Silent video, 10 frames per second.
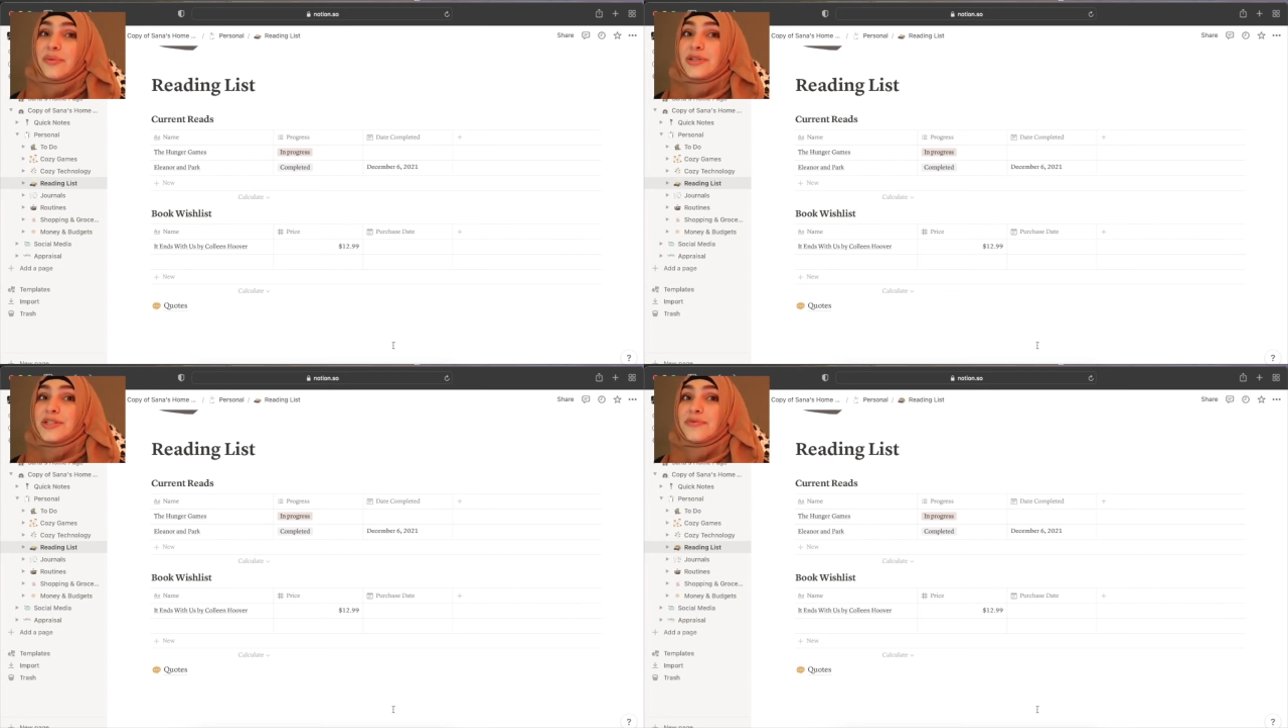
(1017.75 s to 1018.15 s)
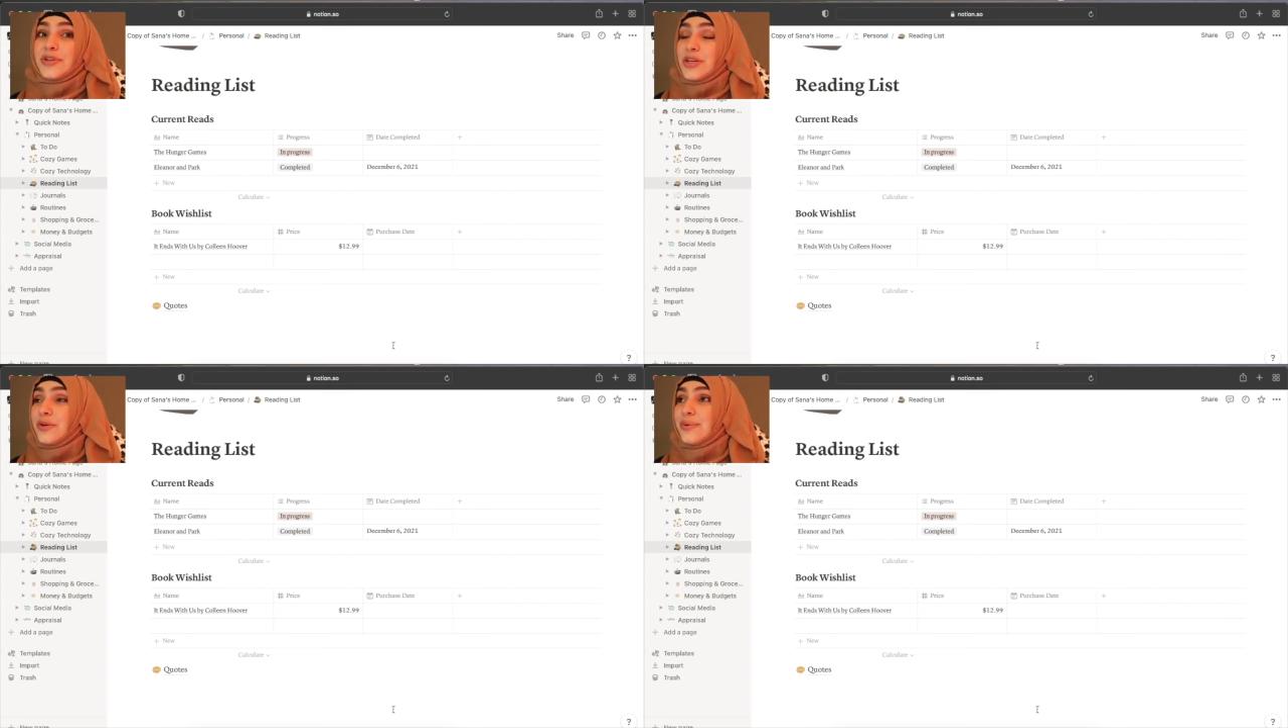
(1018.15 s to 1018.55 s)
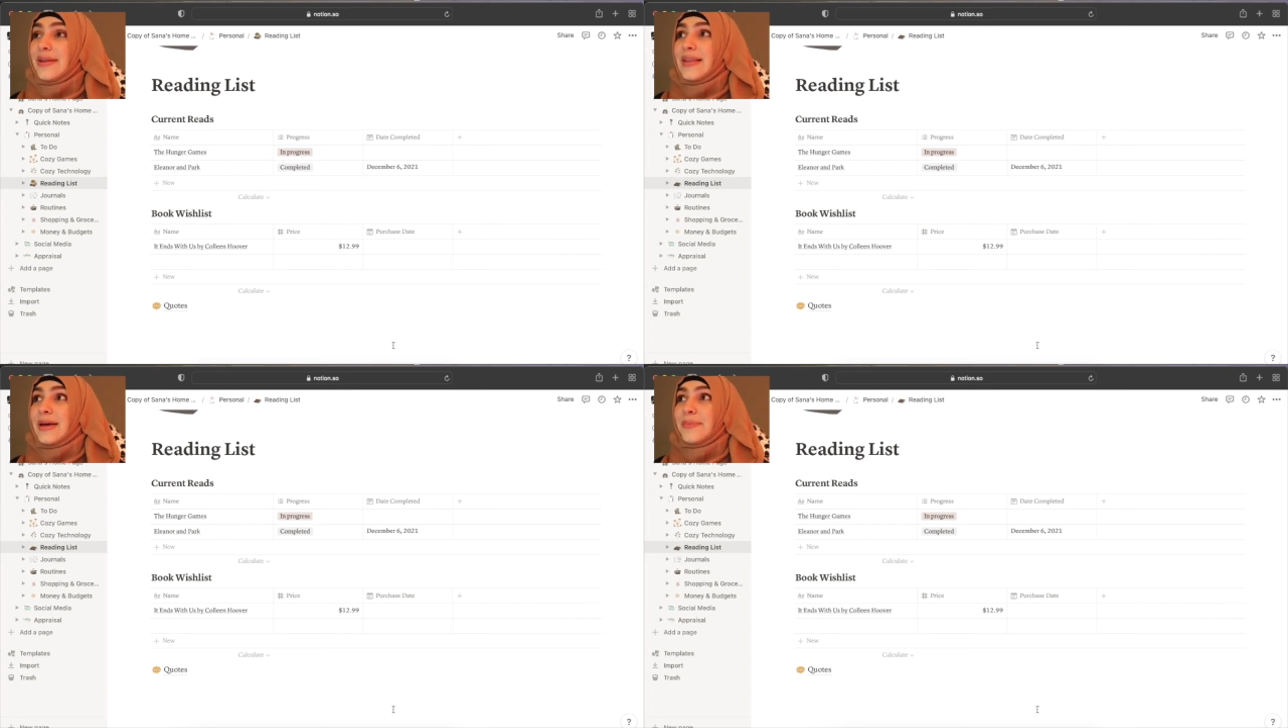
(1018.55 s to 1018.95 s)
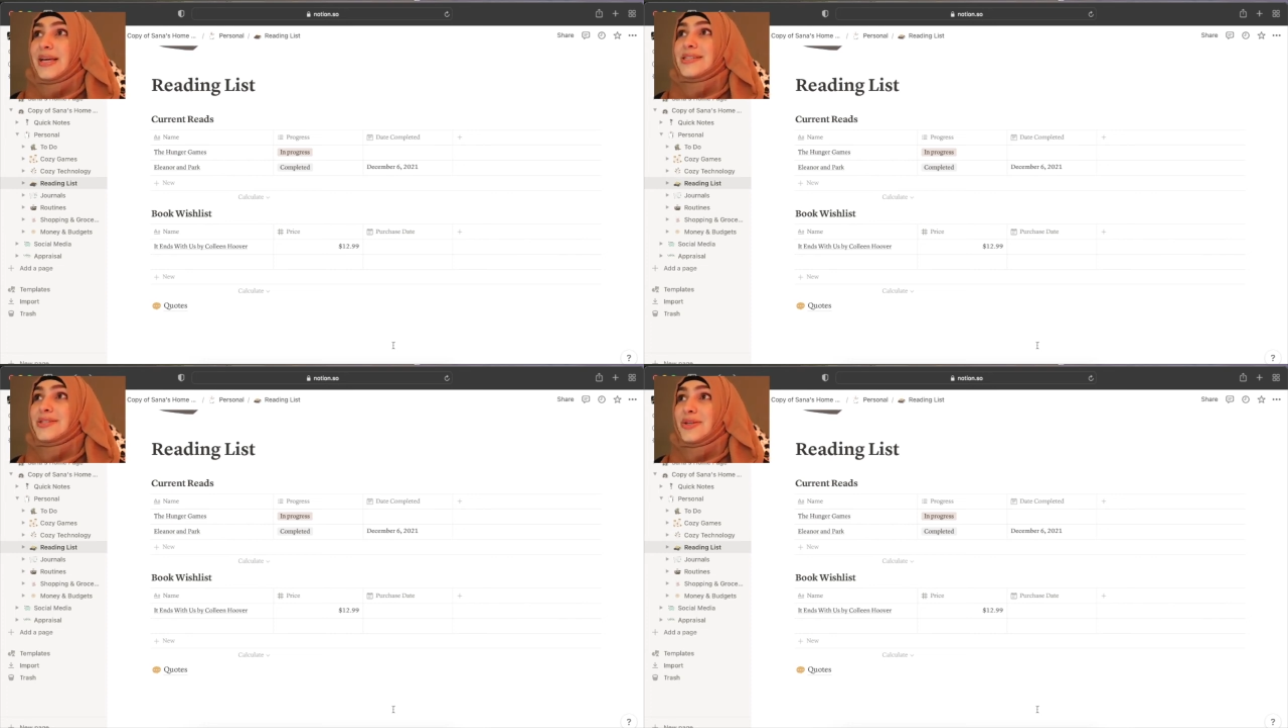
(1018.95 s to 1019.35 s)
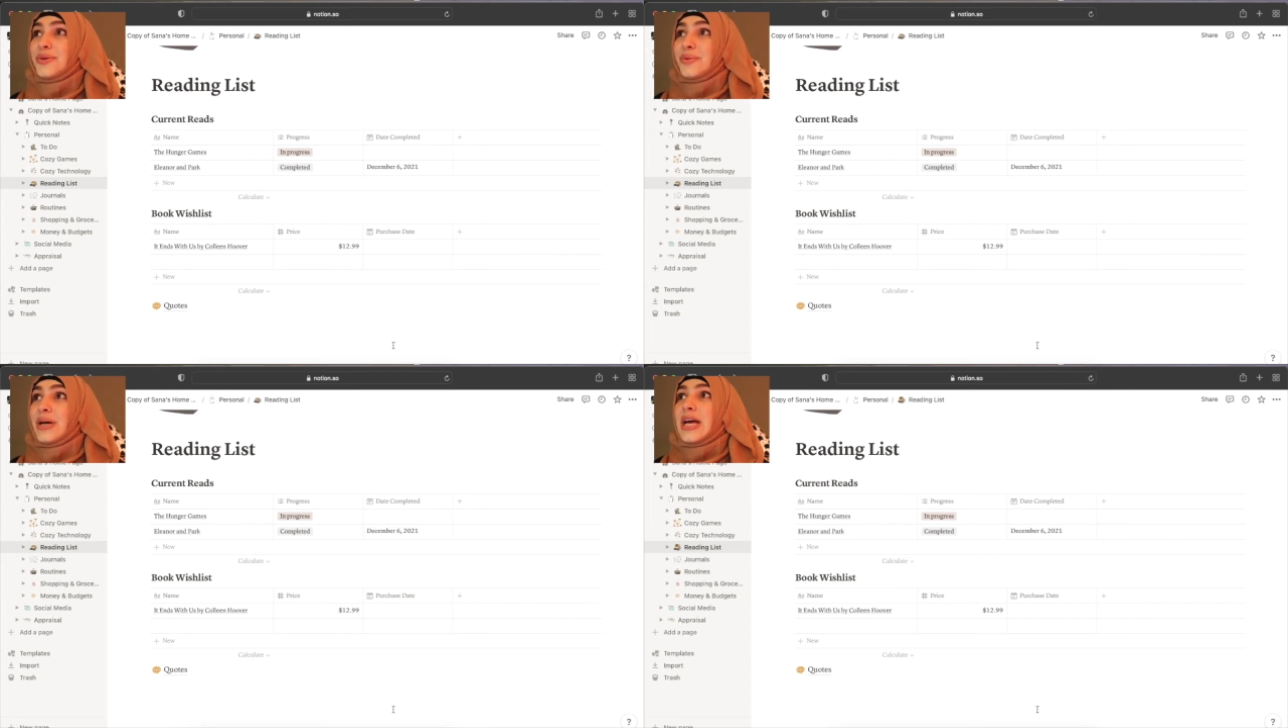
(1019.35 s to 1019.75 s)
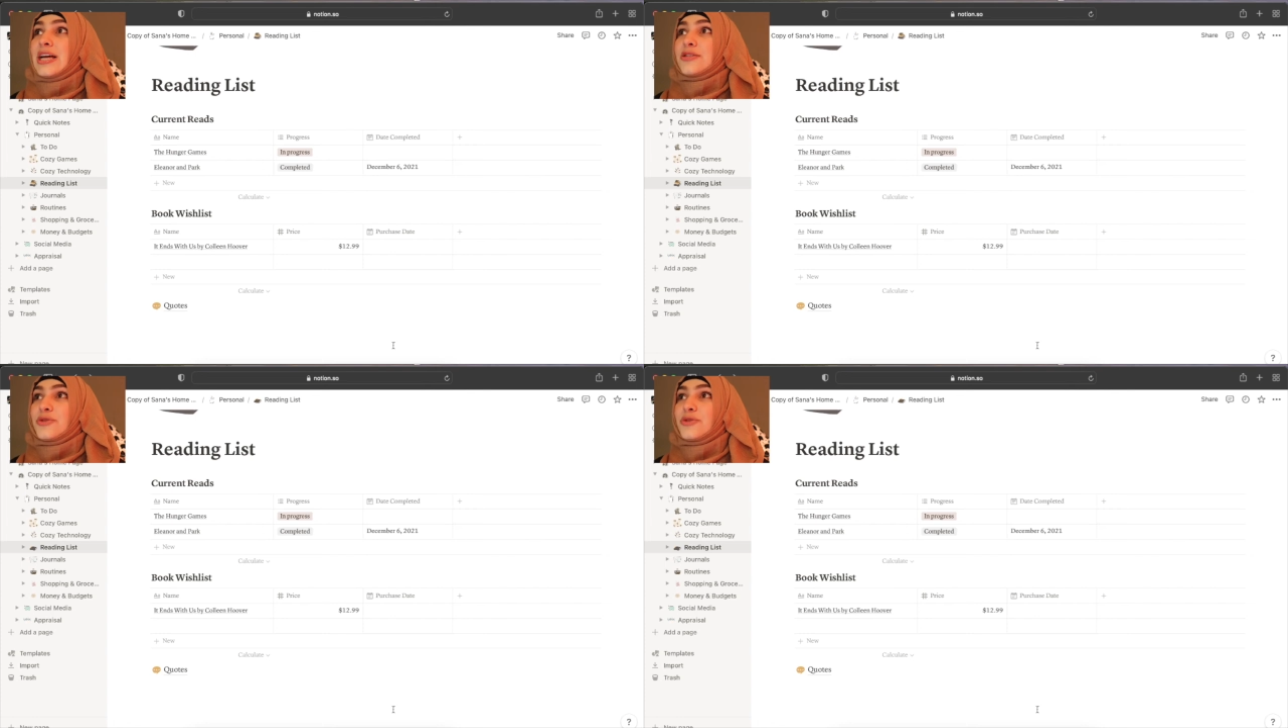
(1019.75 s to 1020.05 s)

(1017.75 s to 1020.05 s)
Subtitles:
that works for you and that makes you